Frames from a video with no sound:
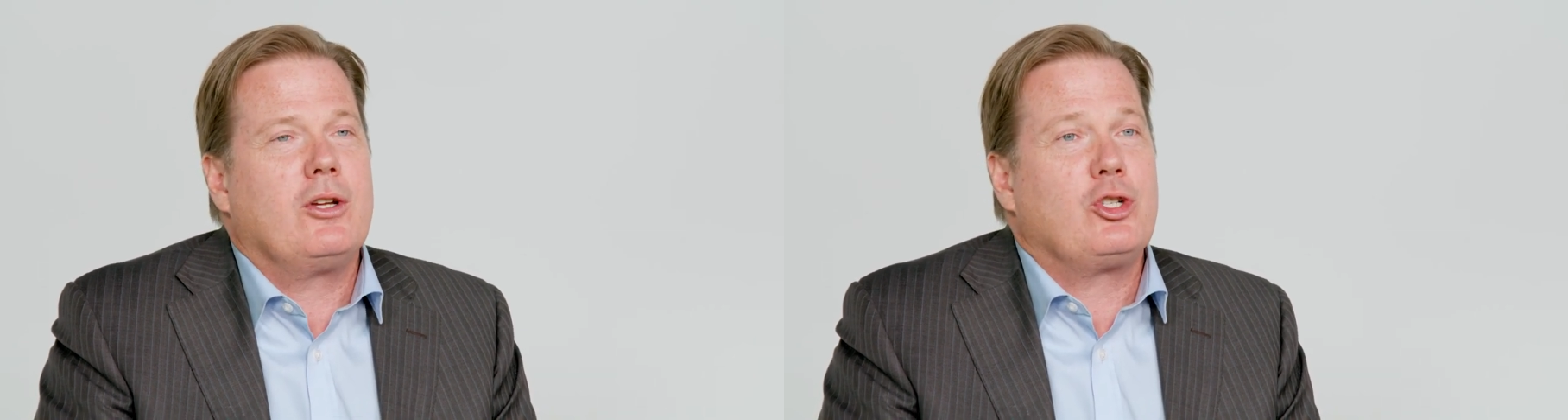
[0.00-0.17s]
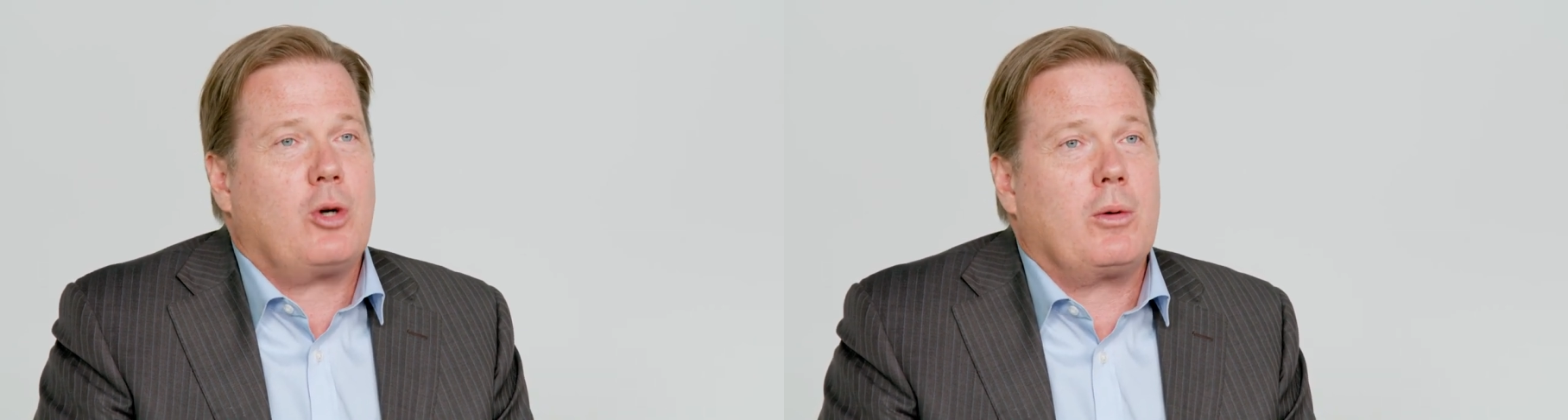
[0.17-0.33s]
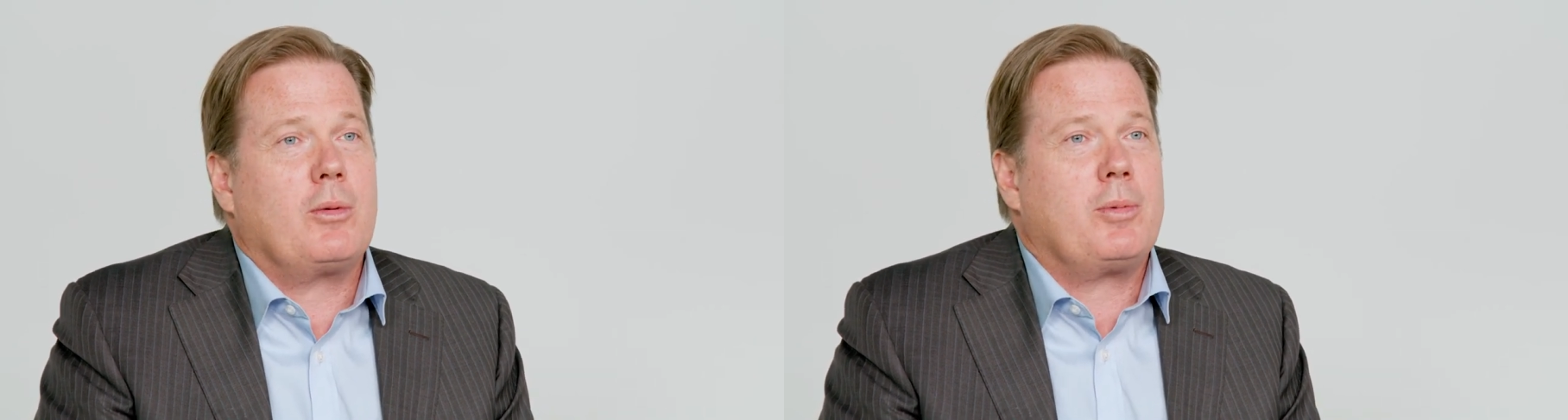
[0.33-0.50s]

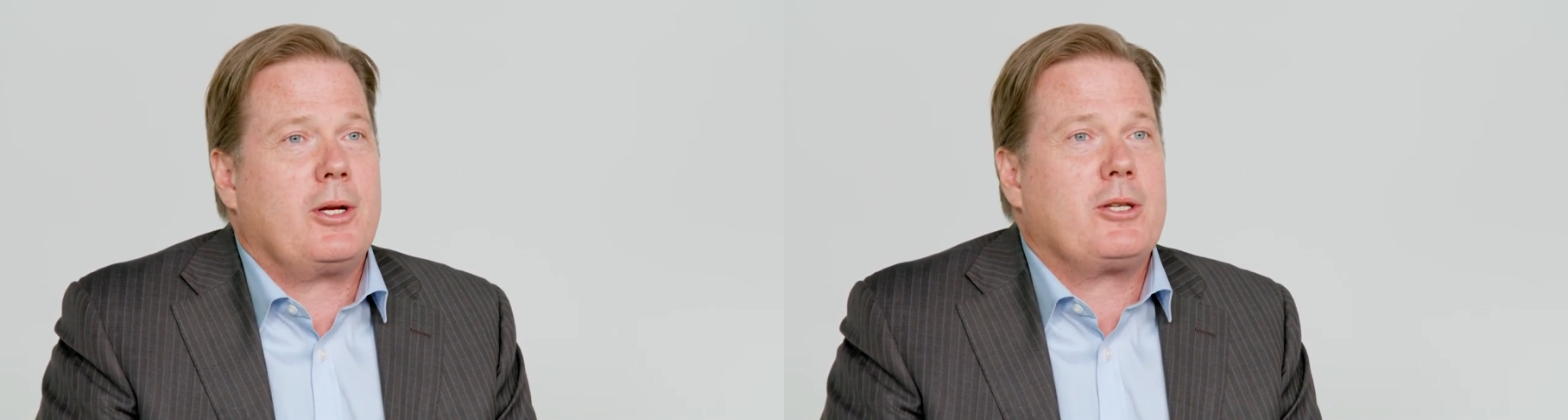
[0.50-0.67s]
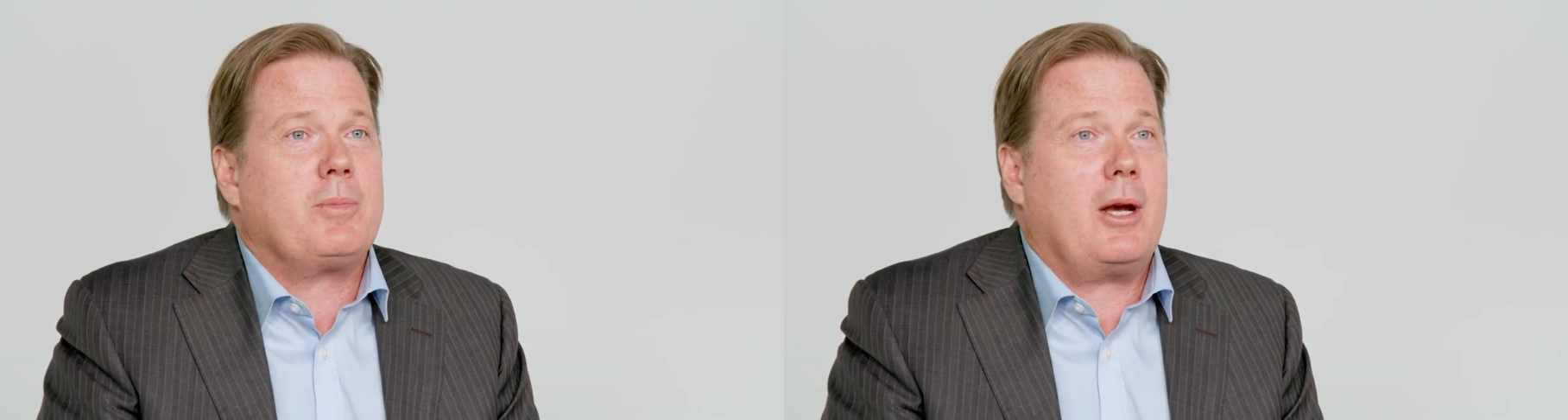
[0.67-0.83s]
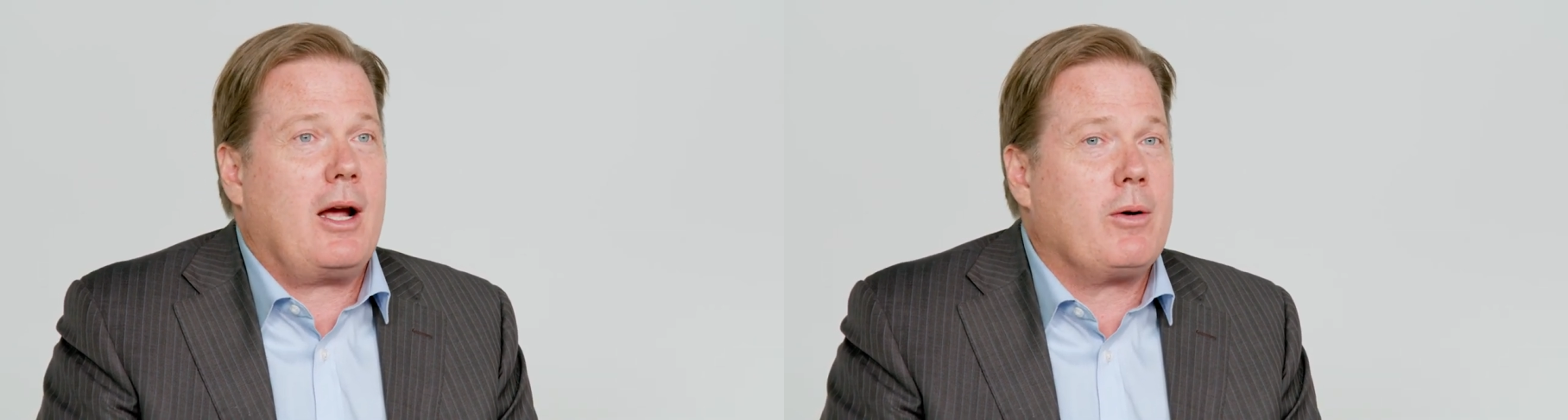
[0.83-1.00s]
joint
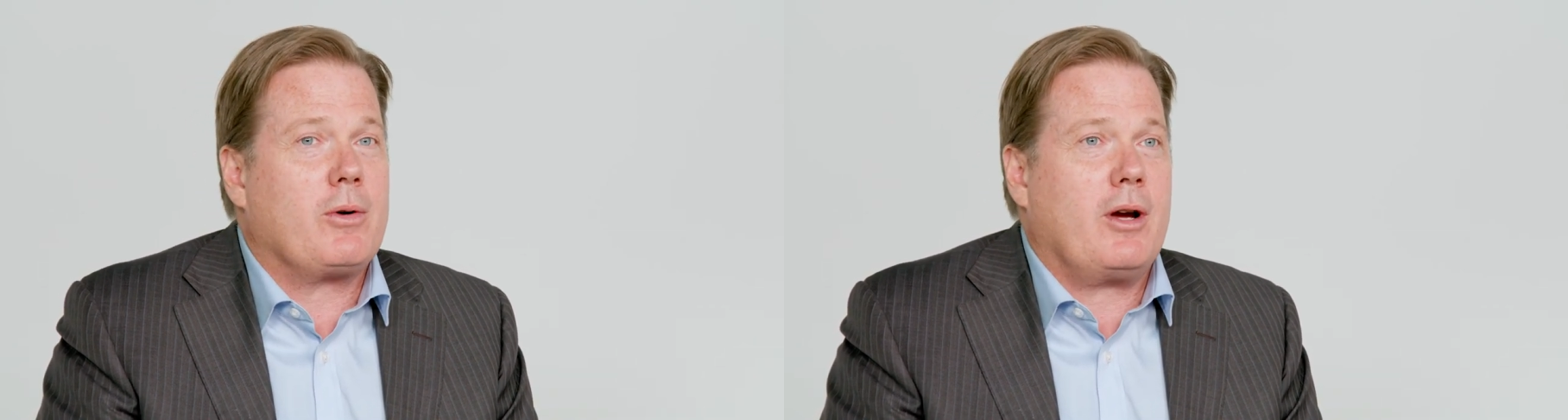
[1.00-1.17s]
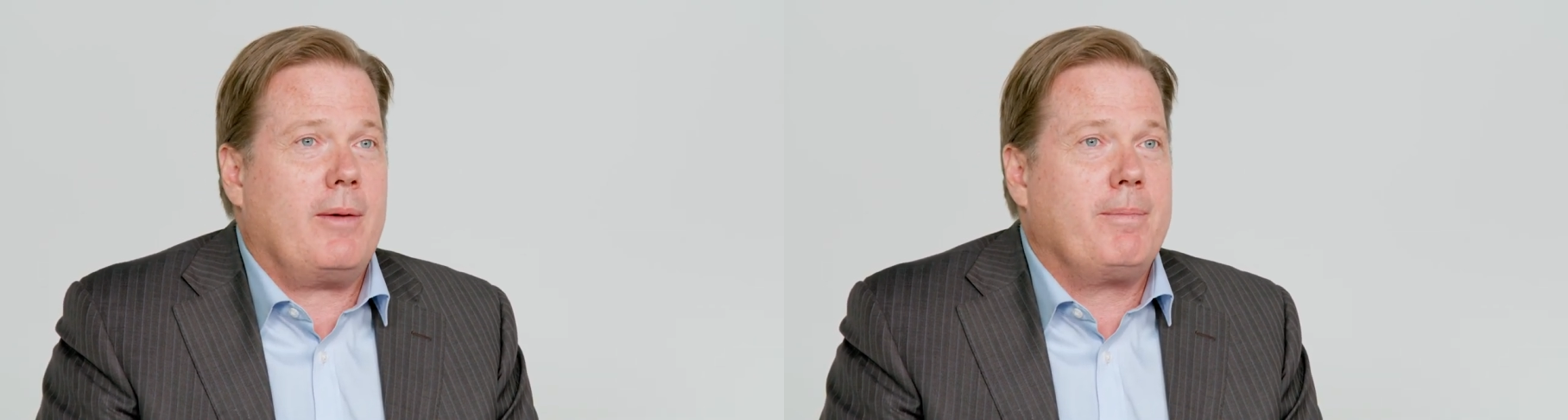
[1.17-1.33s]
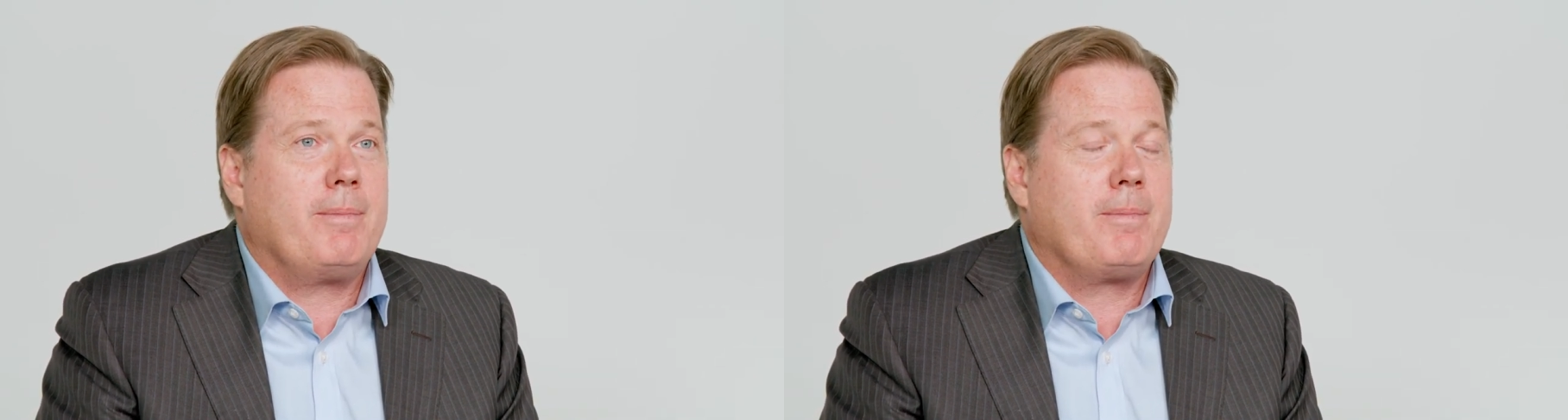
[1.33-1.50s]
replacement
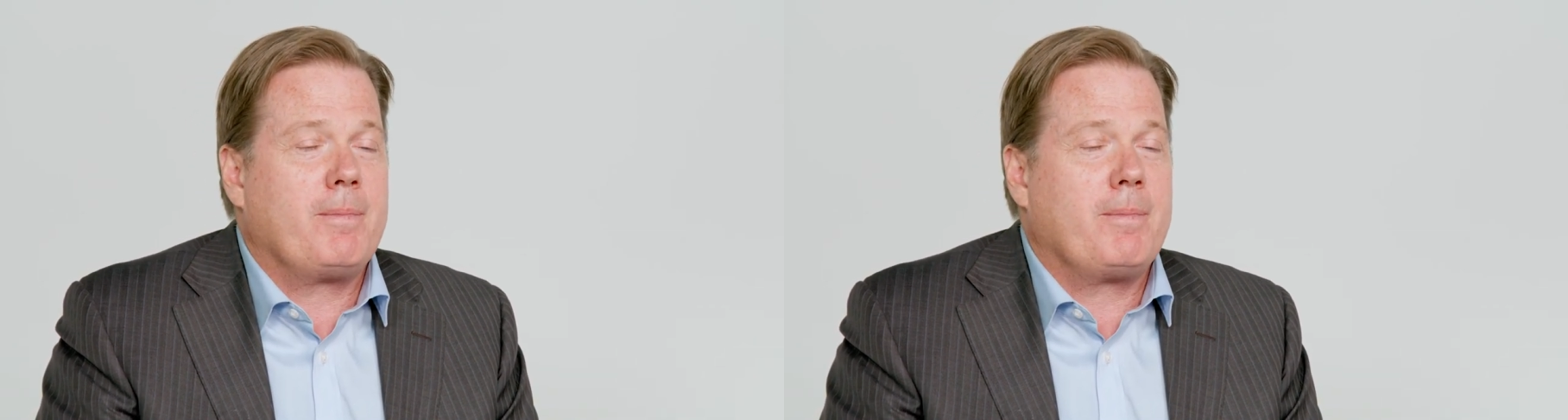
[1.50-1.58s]
outcome.